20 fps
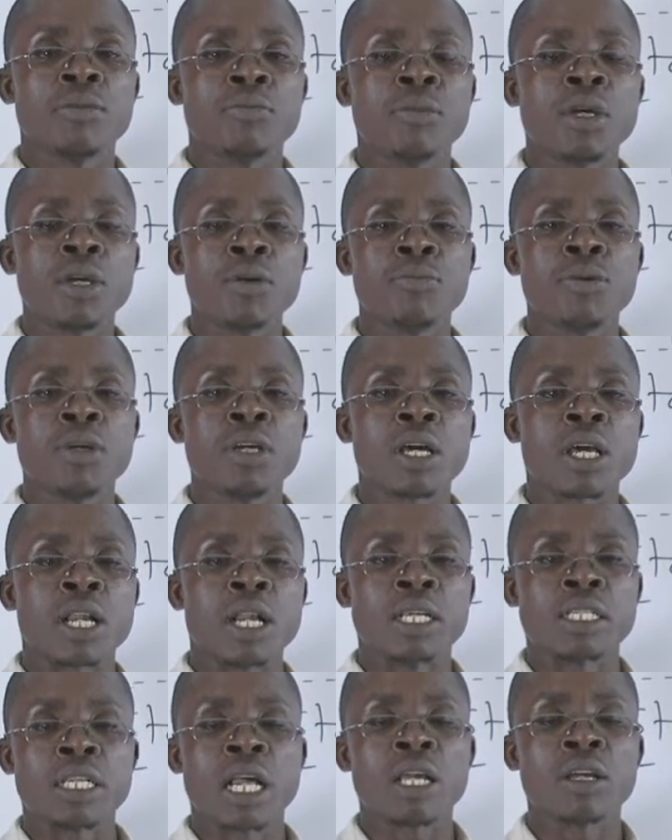maybe
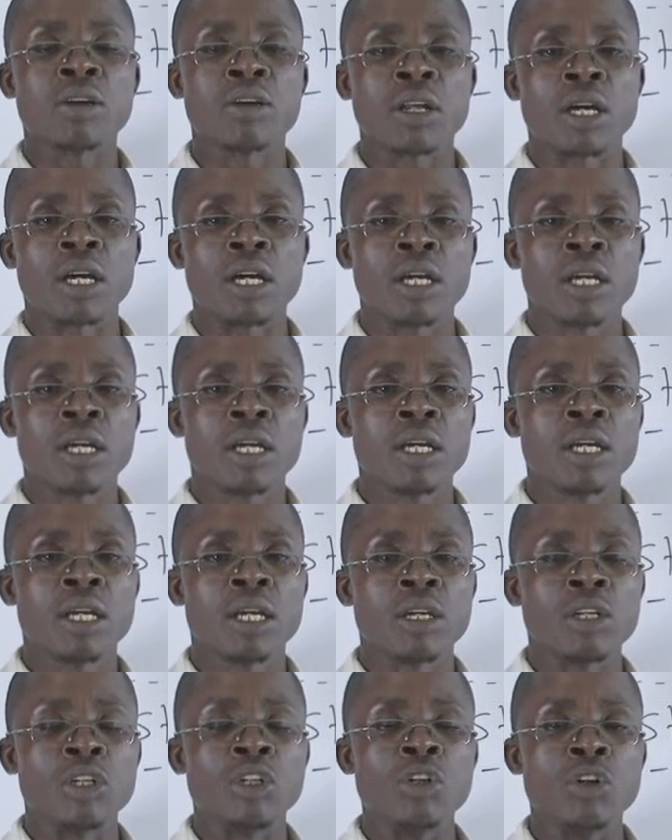rectangular?
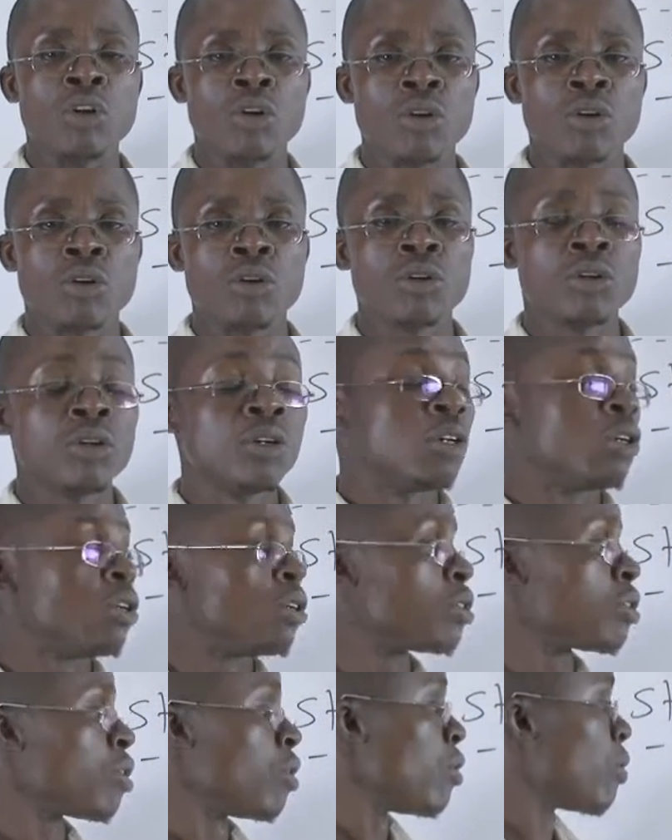No.
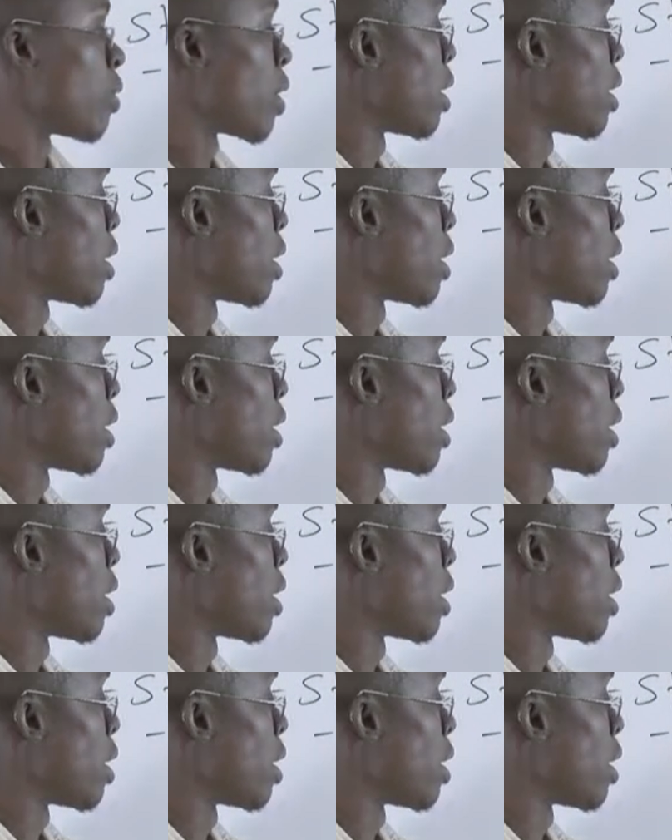So